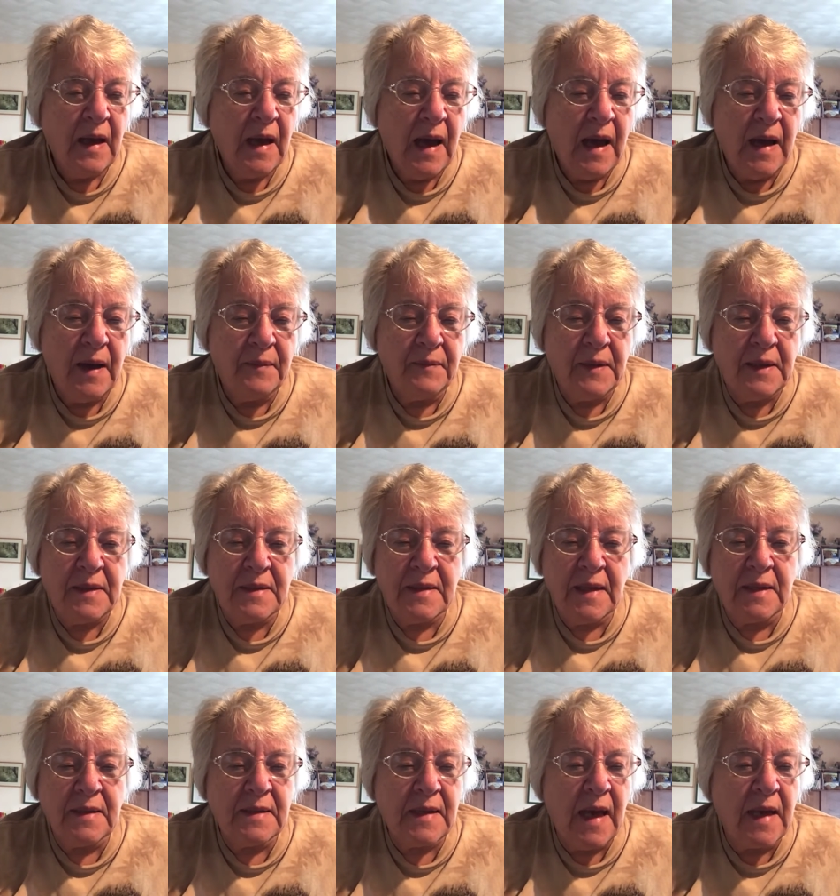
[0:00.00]
Um, it
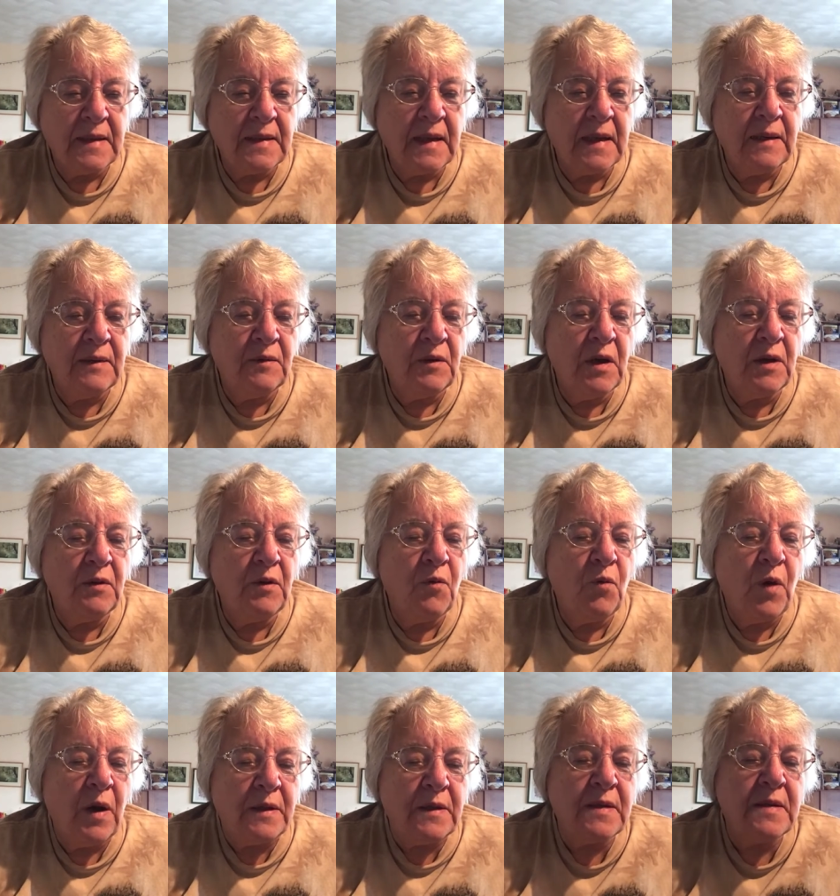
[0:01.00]
says that in
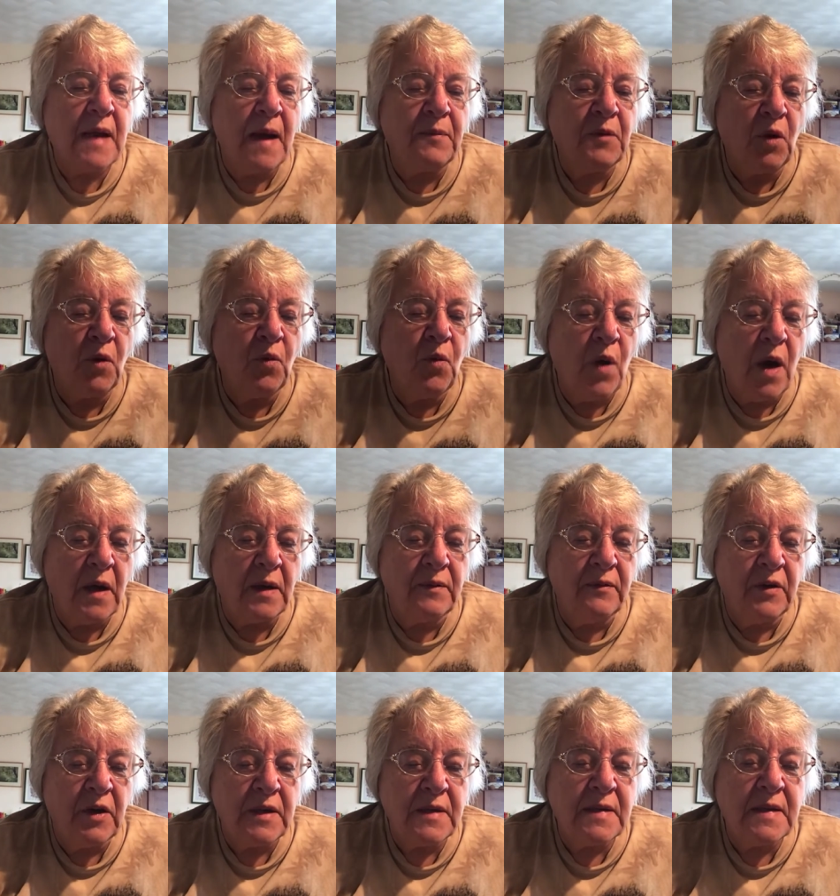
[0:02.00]
1 Samuel 1,
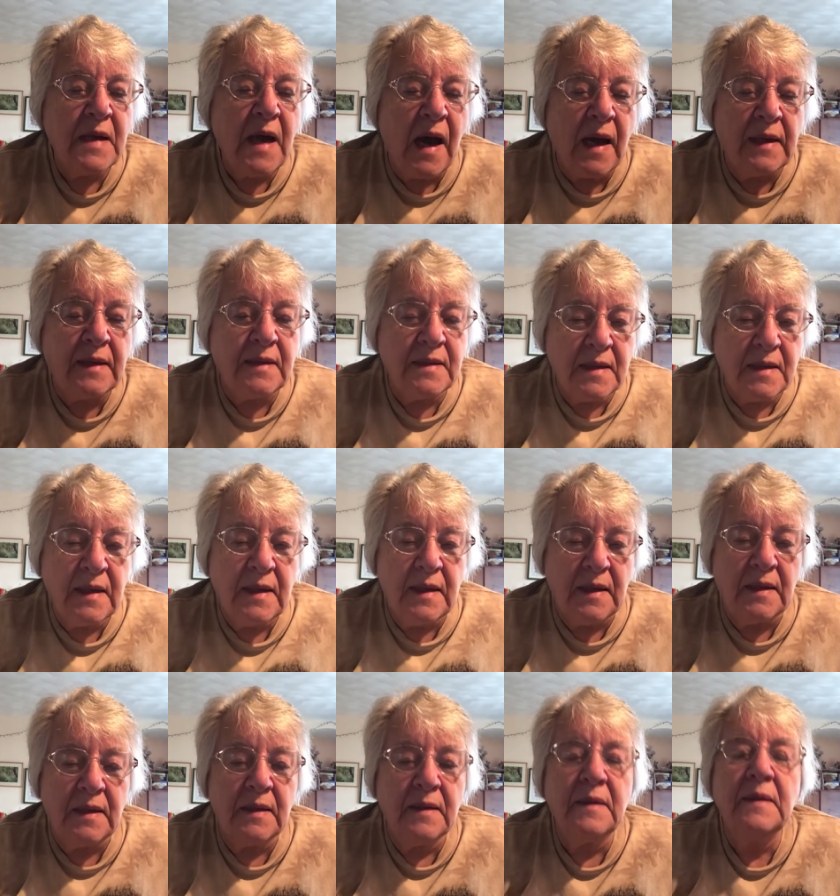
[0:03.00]
verse
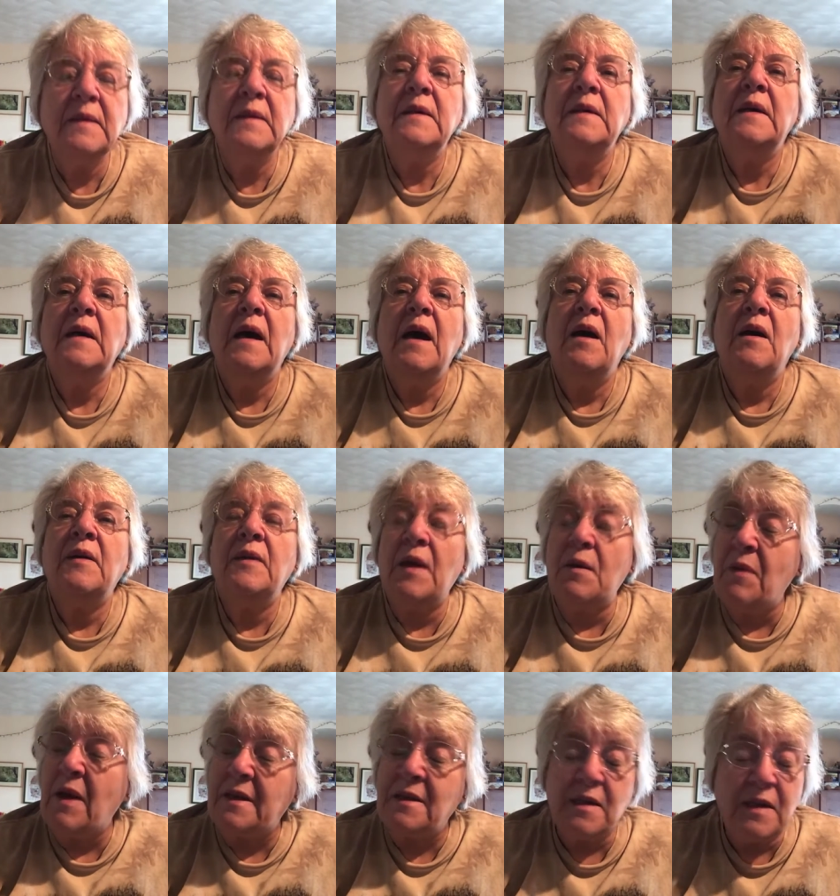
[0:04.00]
19. And they
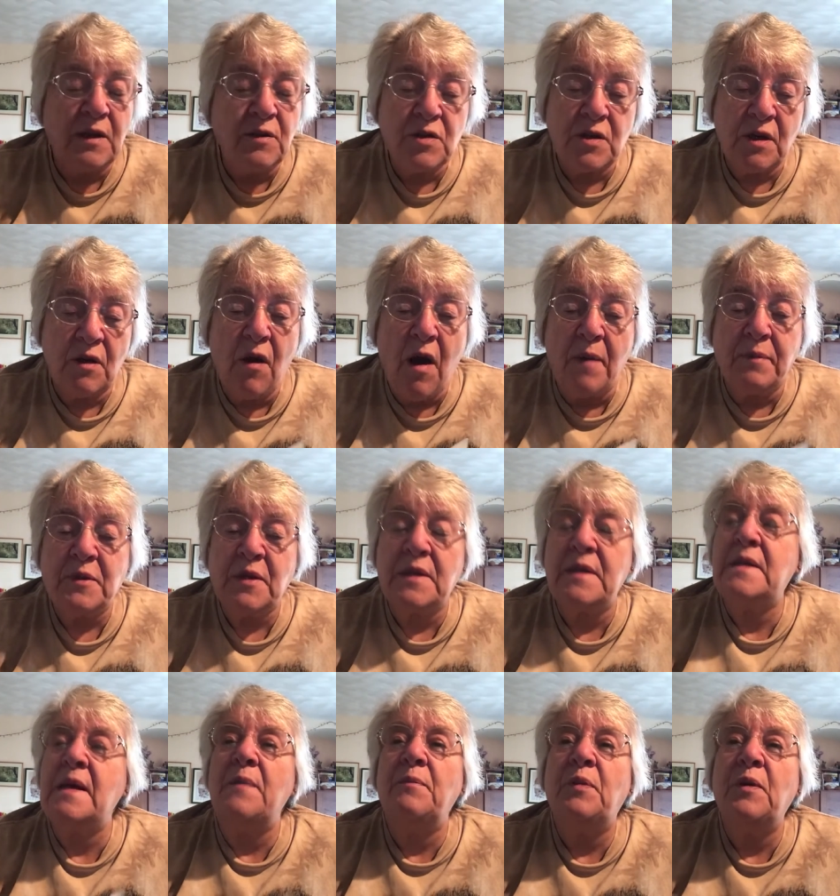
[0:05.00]
went. They used to go up to the
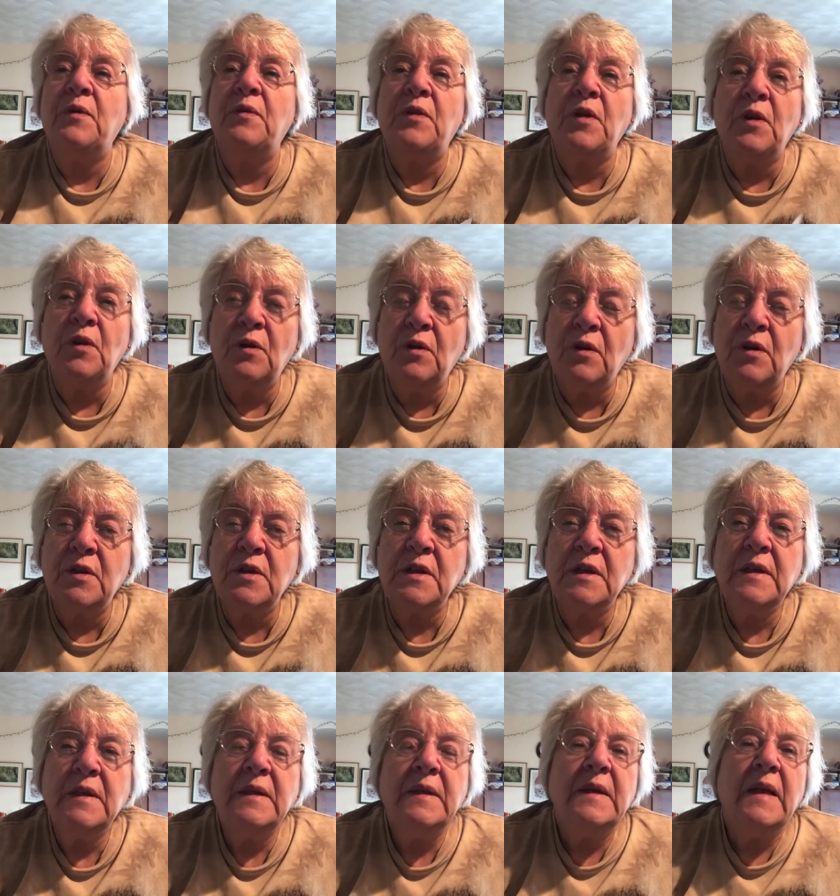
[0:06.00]
temple of the Lord
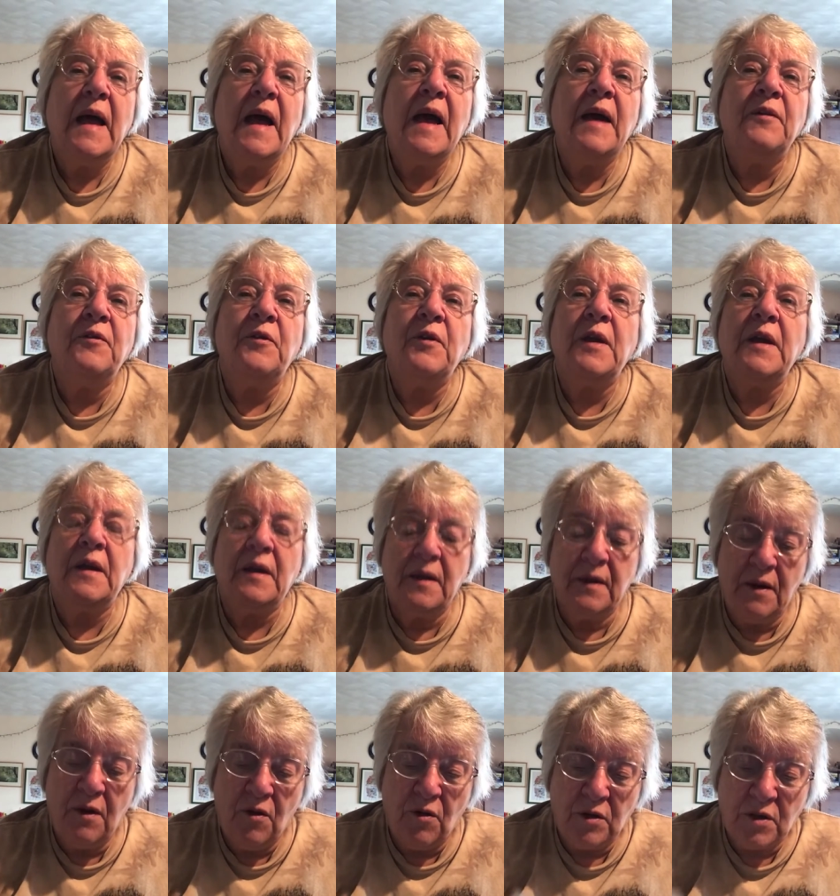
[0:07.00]
every,
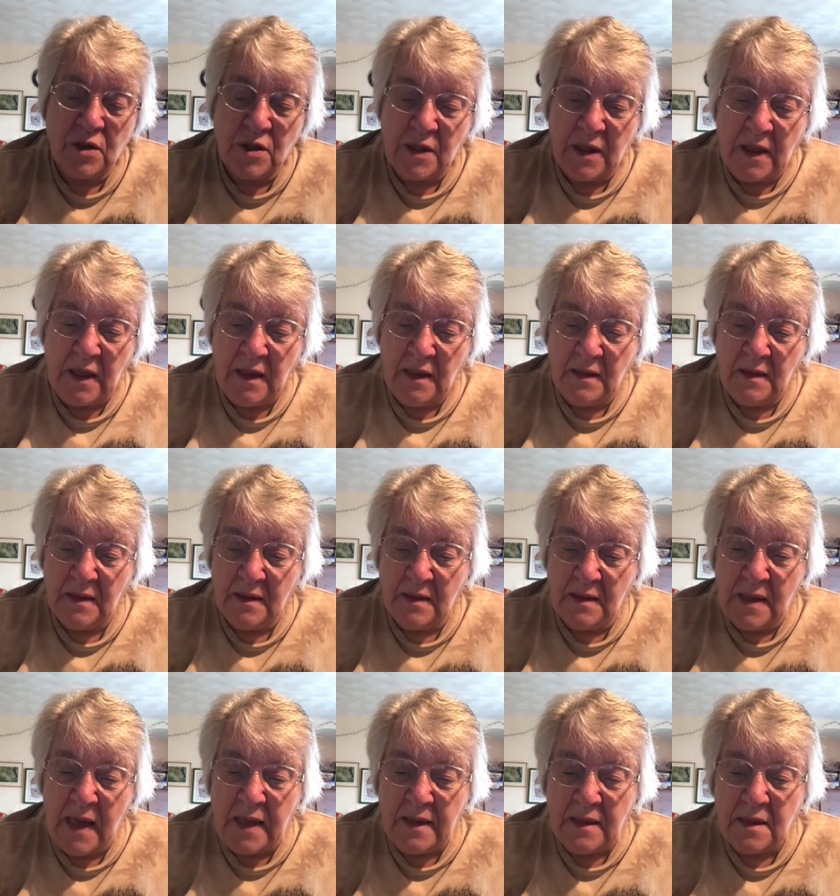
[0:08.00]
or to the
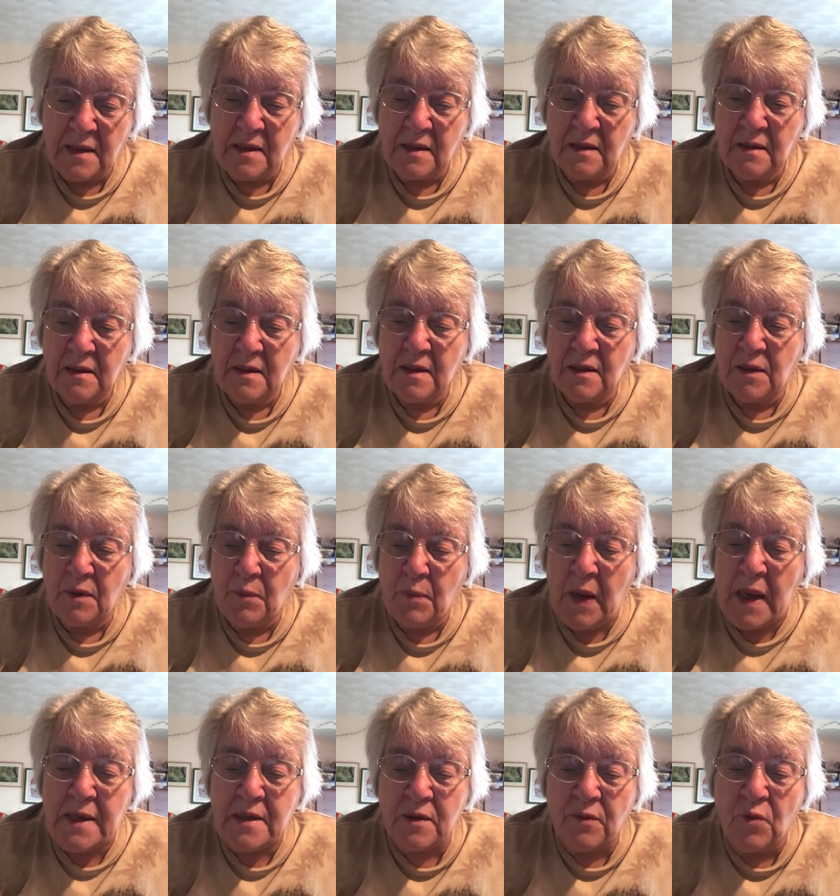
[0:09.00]
tent, to the
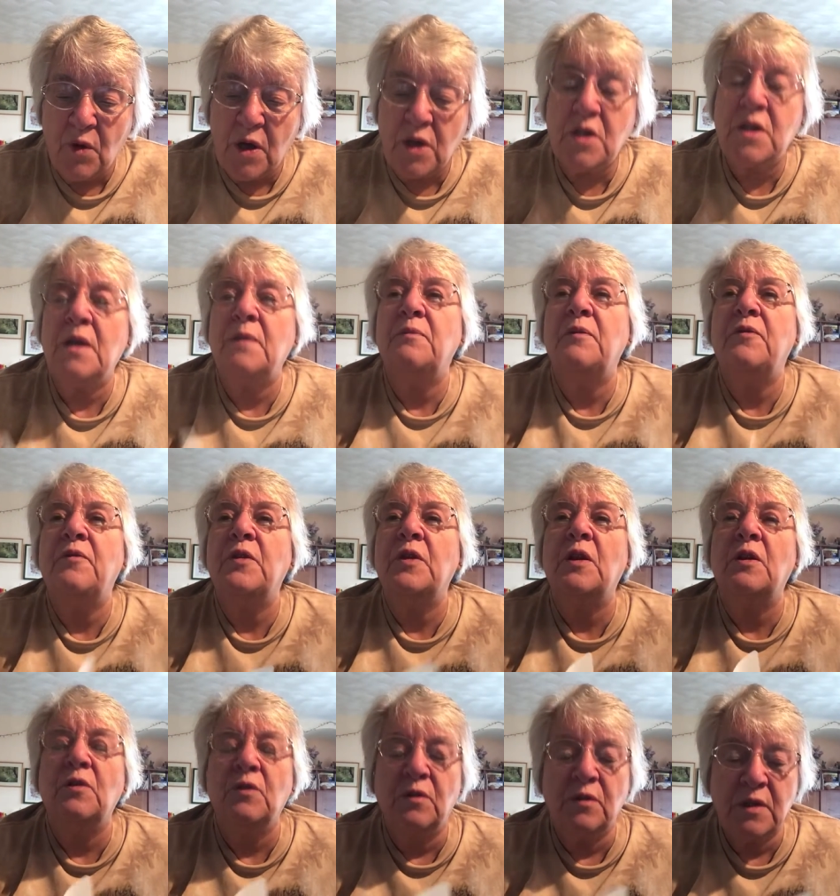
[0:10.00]
place of worship for the
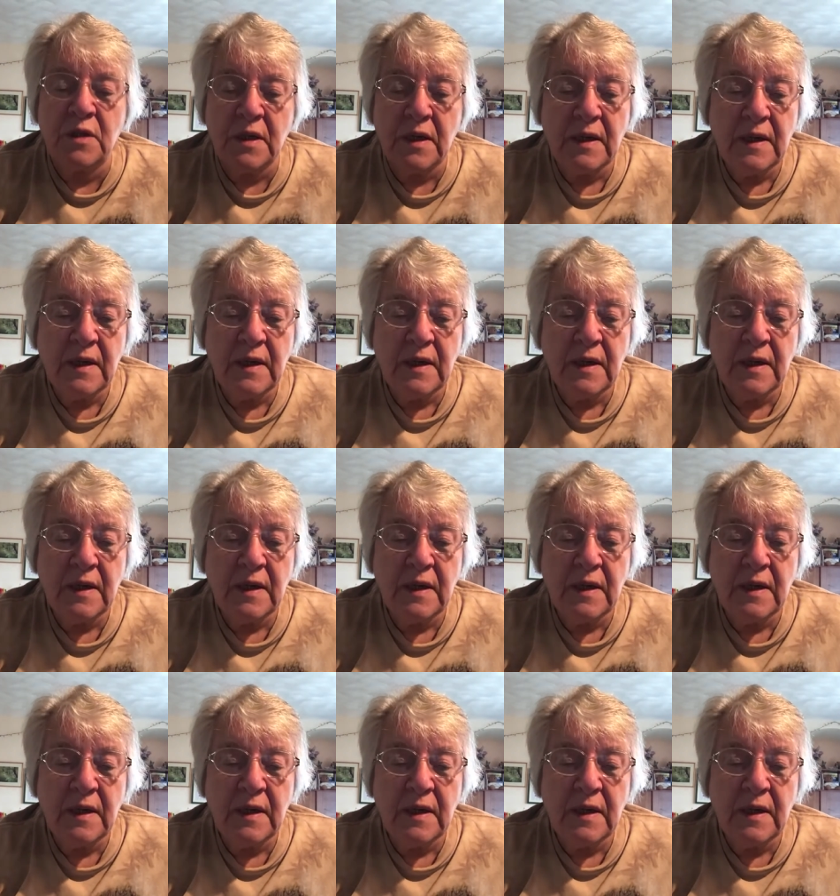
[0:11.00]
Lord.